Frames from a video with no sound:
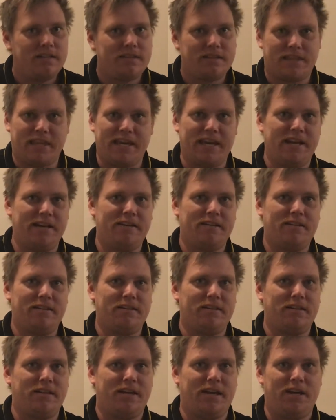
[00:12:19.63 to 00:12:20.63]
then
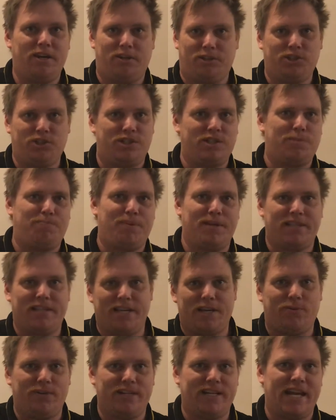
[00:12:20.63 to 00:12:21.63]
it'll just be
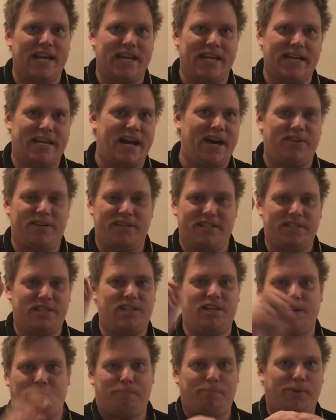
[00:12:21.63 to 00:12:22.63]
liquidated out
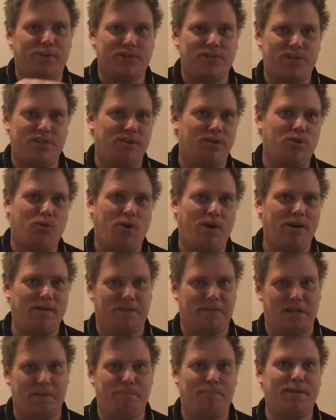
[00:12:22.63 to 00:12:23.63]
into your personal
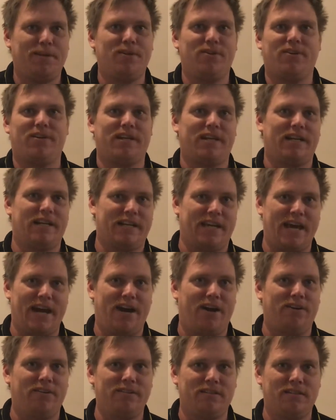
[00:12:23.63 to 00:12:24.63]
quantum computer
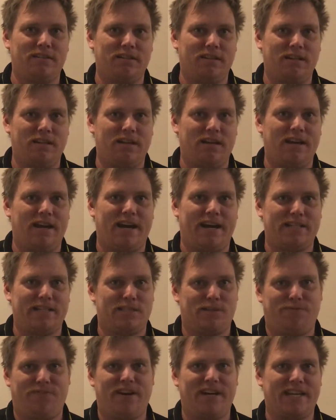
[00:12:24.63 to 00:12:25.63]
account
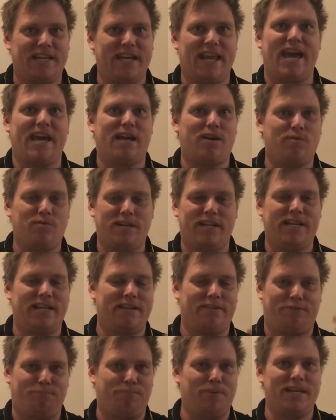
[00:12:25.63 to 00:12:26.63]
as fucking equity
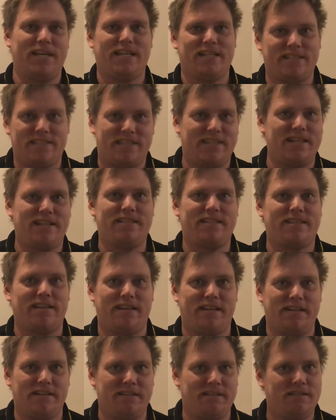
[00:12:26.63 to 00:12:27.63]
of being a
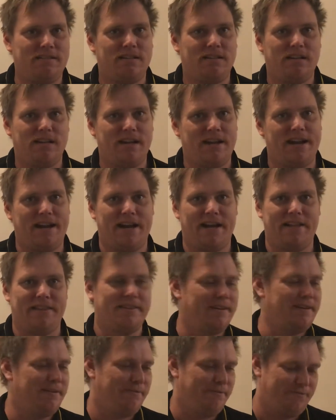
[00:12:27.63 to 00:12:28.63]
citizen, and
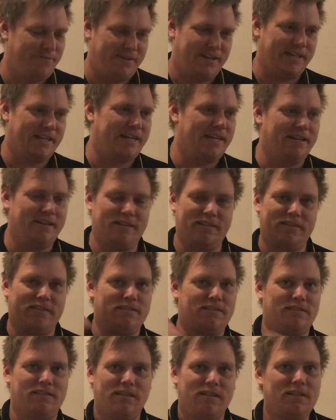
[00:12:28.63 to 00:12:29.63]
then fucking
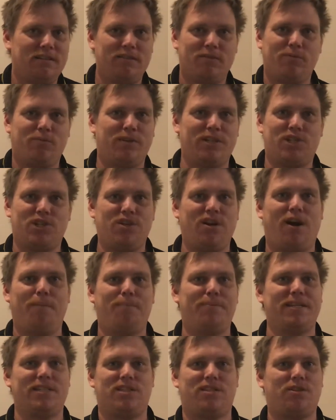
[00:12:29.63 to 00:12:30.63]
we should all
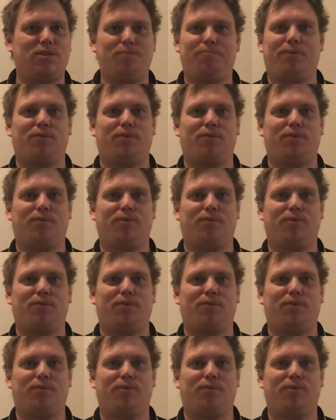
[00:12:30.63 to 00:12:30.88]
be super